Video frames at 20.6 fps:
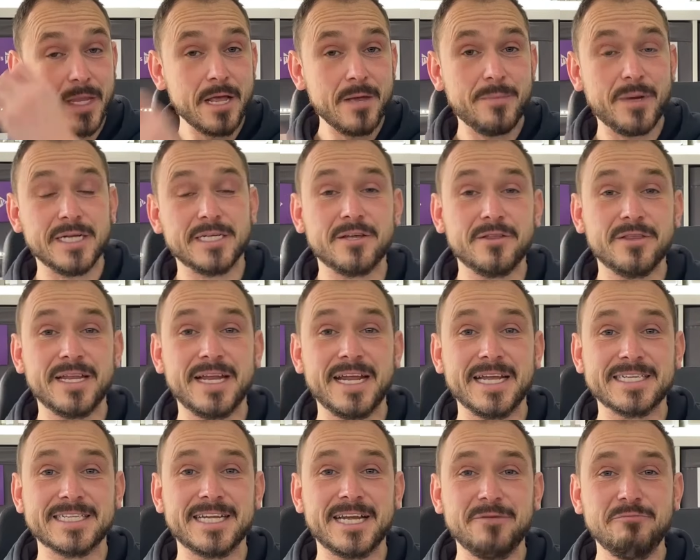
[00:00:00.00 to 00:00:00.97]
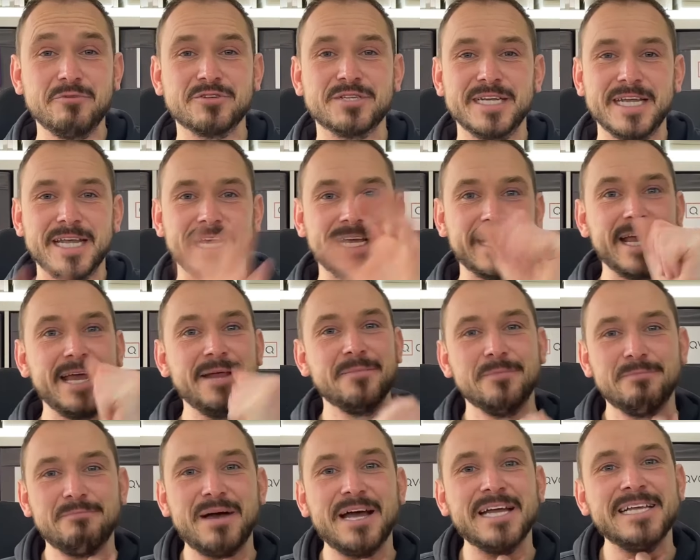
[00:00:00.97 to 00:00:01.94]
But until the next time, we'll see you again.
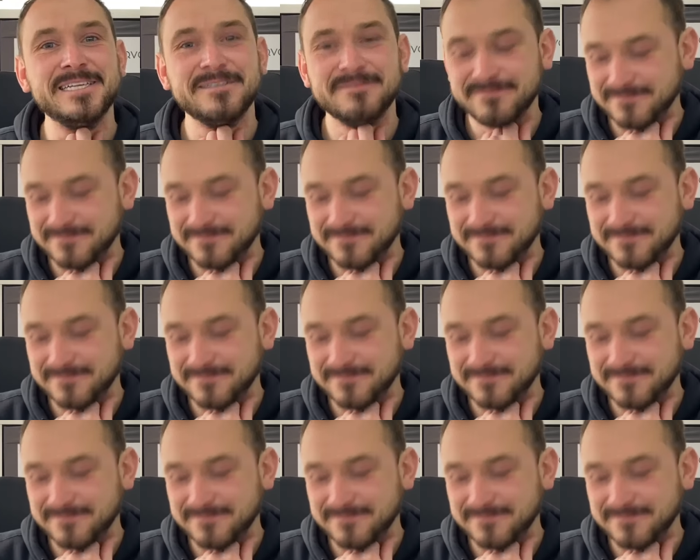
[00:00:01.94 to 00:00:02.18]
Bye.